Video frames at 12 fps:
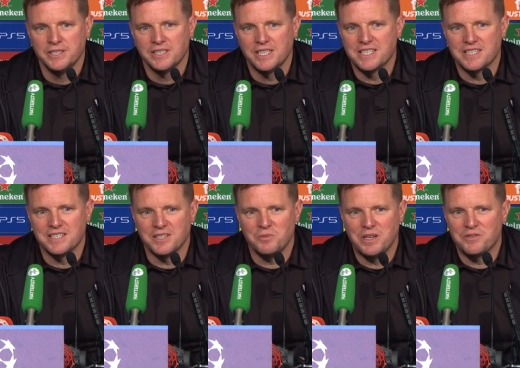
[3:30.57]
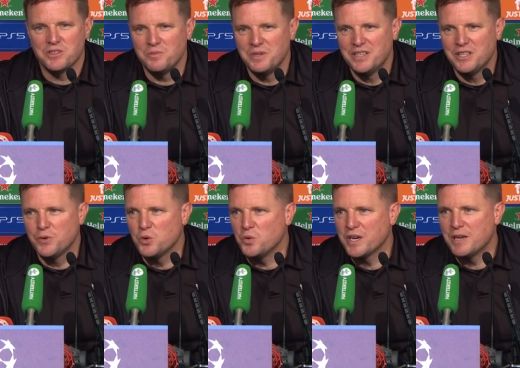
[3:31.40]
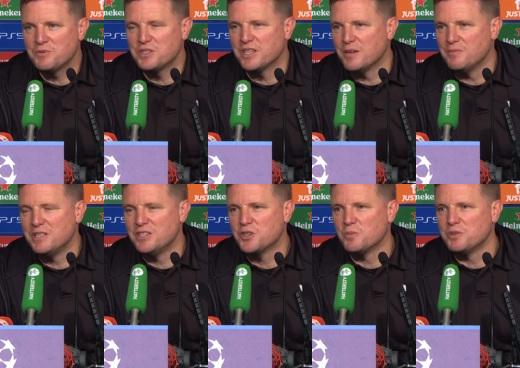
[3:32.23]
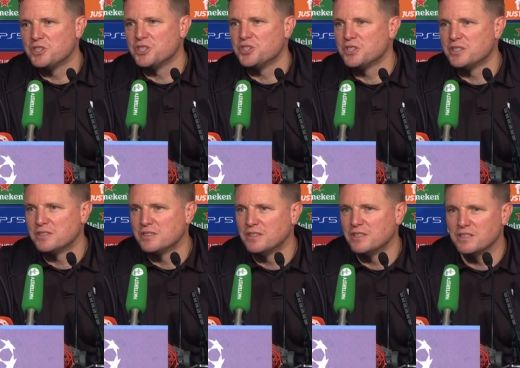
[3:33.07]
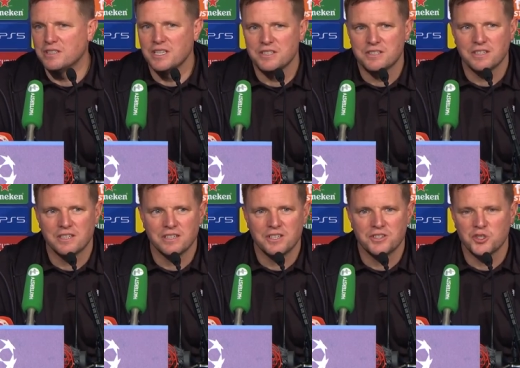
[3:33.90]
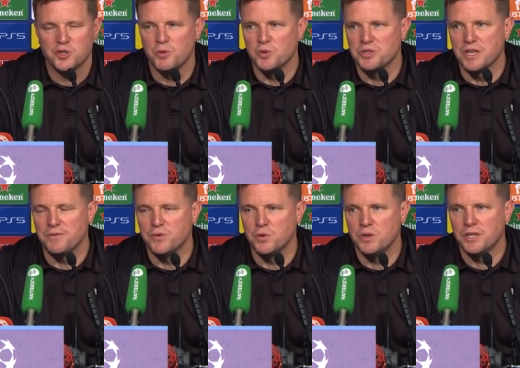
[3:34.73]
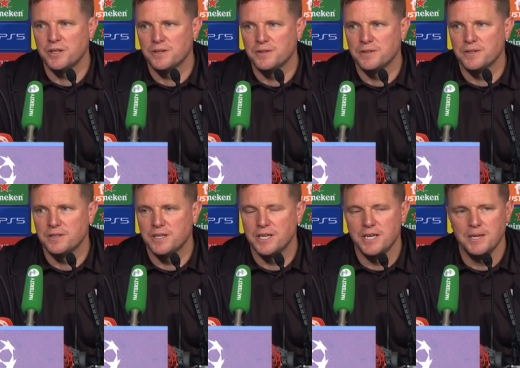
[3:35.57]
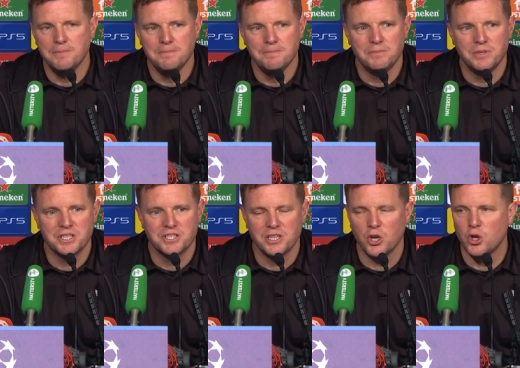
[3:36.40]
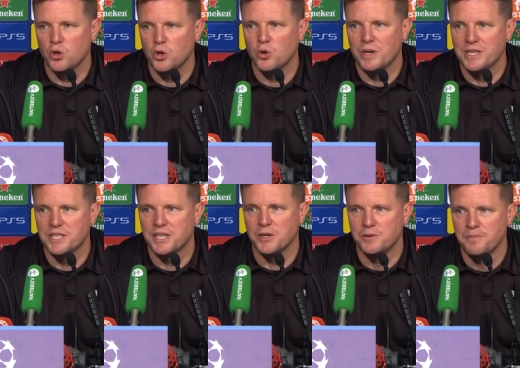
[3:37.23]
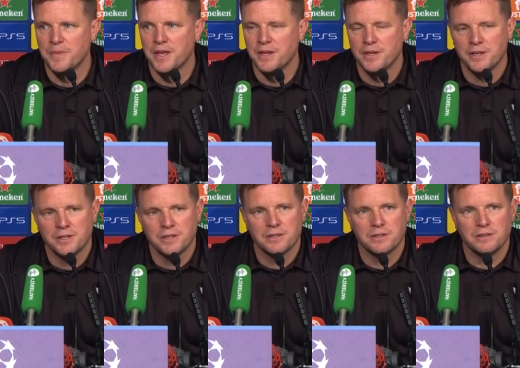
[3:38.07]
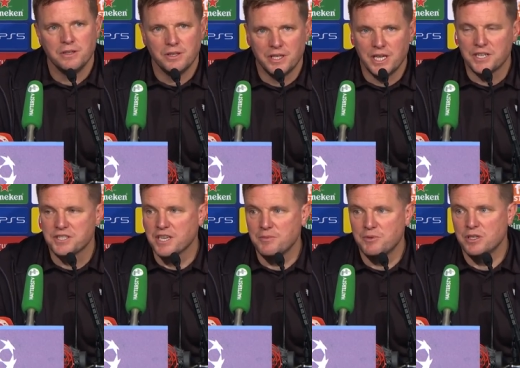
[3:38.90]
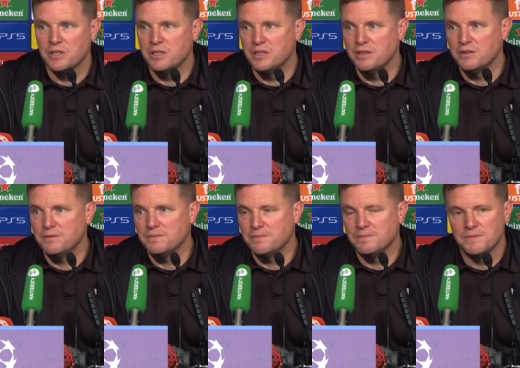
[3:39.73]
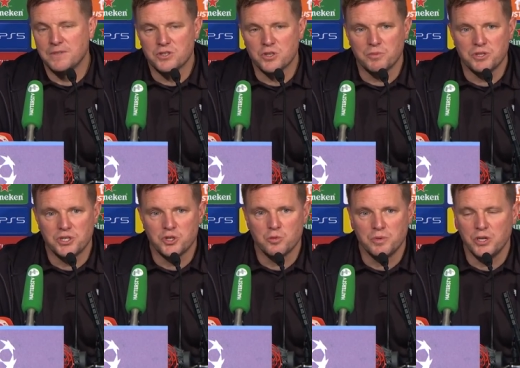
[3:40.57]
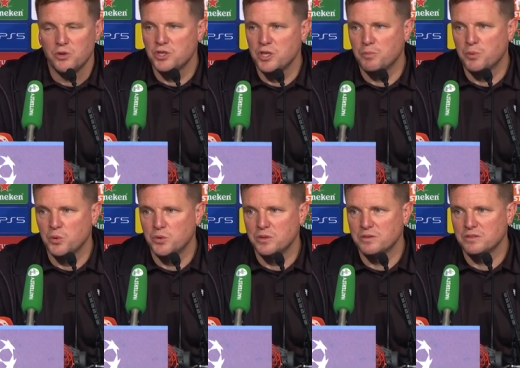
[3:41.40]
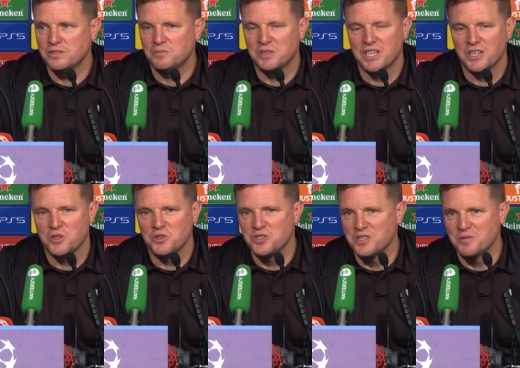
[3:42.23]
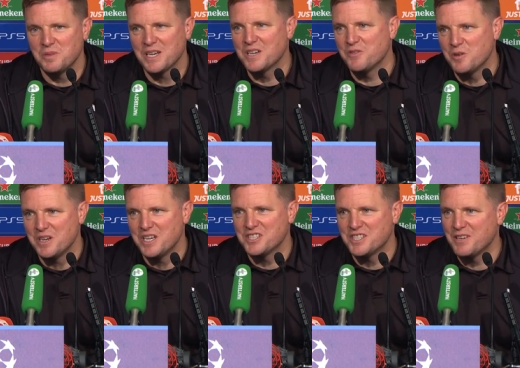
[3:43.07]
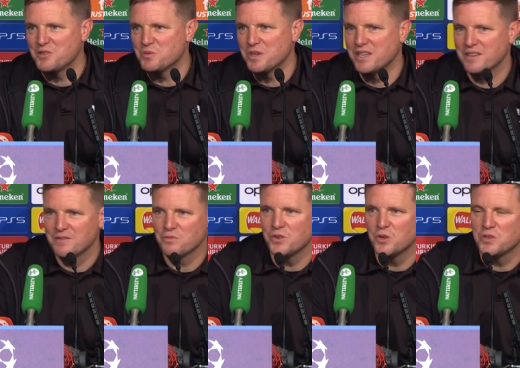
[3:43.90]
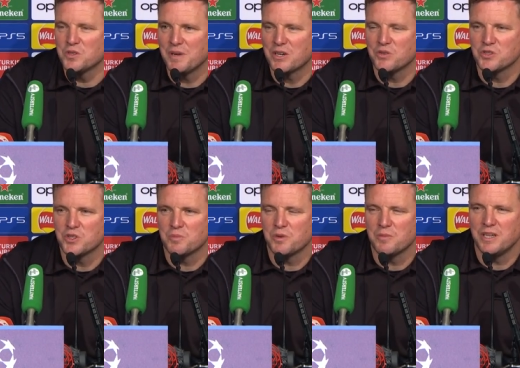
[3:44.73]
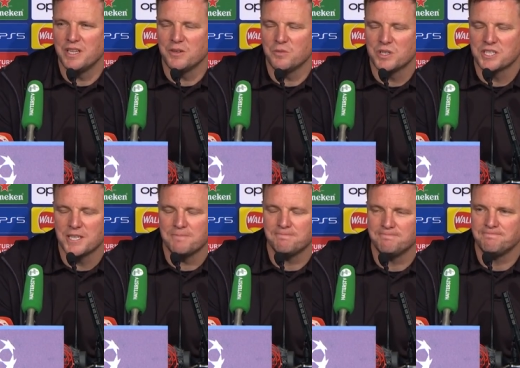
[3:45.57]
as I said, we have so many difficult games to come in this competition that it's a small step forward, but there's still a long, long way to go. The next game in this competition will be hugely important, but that goes to the back of our minds now as we focus back onto the Premier League and West Ham.